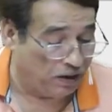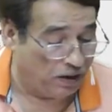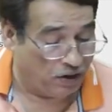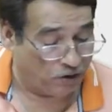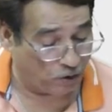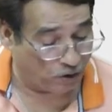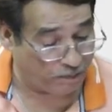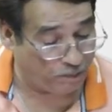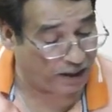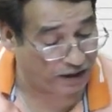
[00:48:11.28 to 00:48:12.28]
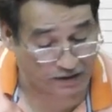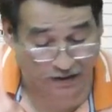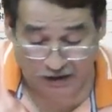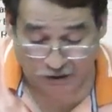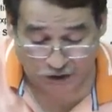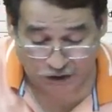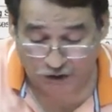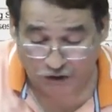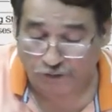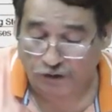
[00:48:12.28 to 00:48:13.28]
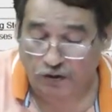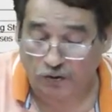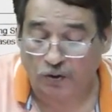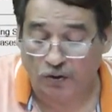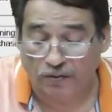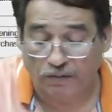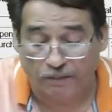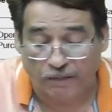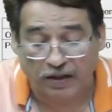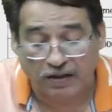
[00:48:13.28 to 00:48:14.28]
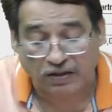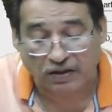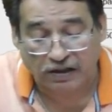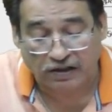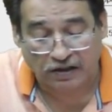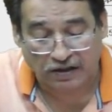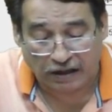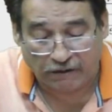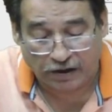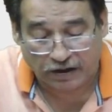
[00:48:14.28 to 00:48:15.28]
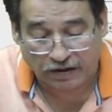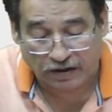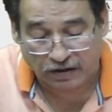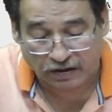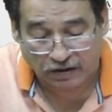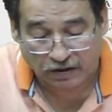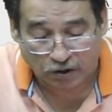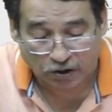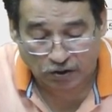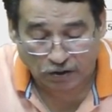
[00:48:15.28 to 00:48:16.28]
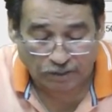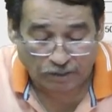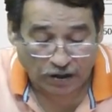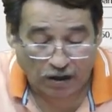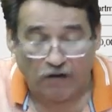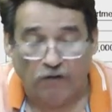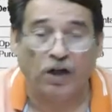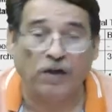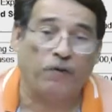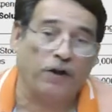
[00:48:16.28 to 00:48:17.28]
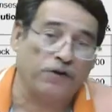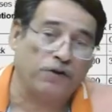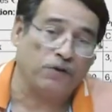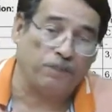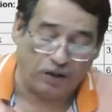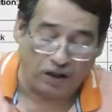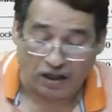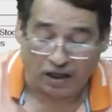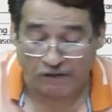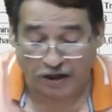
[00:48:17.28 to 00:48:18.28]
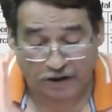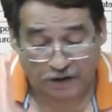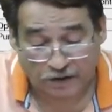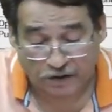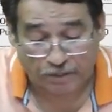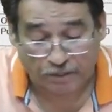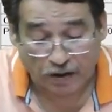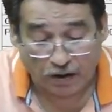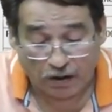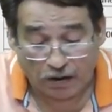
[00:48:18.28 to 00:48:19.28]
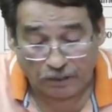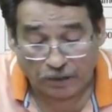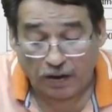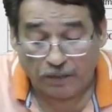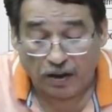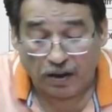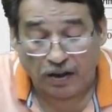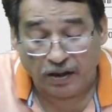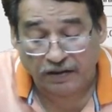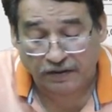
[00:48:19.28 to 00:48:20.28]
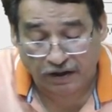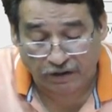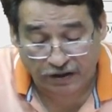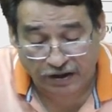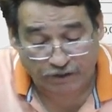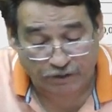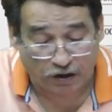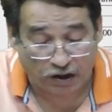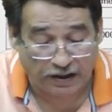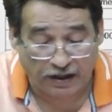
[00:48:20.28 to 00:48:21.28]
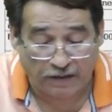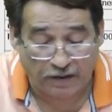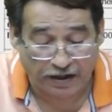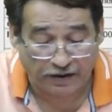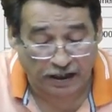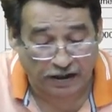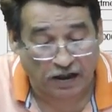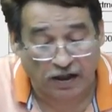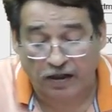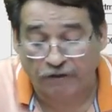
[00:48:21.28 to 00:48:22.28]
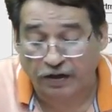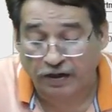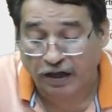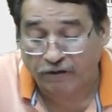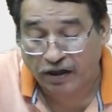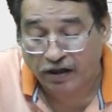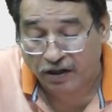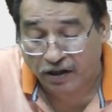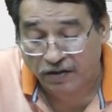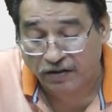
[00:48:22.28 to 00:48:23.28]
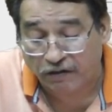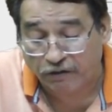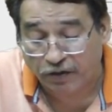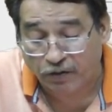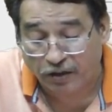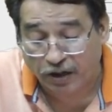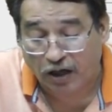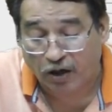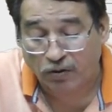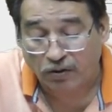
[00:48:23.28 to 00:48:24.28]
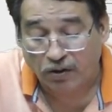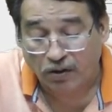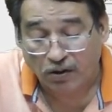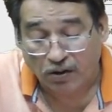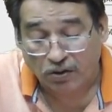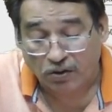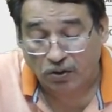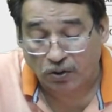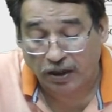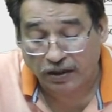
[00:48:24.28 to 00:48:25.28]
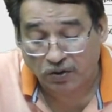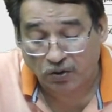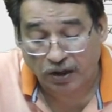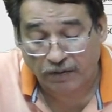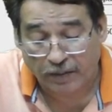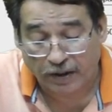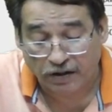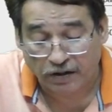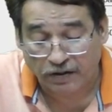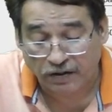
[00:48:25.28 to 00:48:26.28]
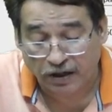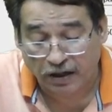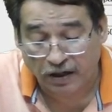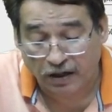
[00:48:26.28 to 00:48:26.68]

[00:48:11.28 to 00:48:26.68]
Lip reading: You can manage this question of your own, but still just I will discuss this question. 1.2. Have an attention. It is given that following data, in fact, I will increase the view now so as to have a better understanding.